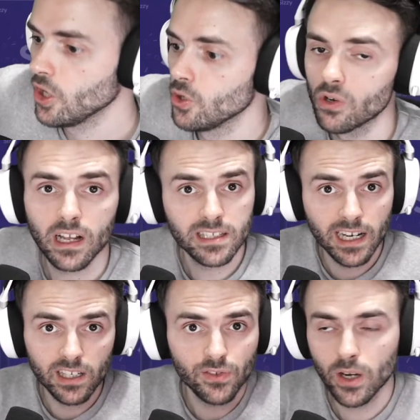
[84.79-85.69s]
you're not
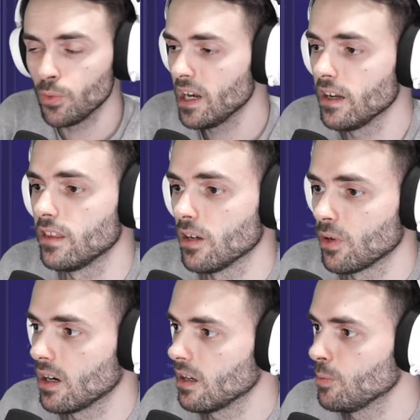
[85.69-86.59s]
satisfied with anything
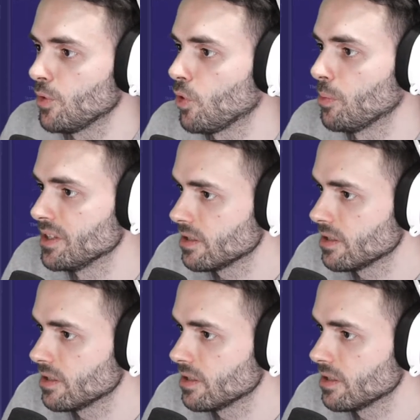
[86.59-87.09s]
regarding performance.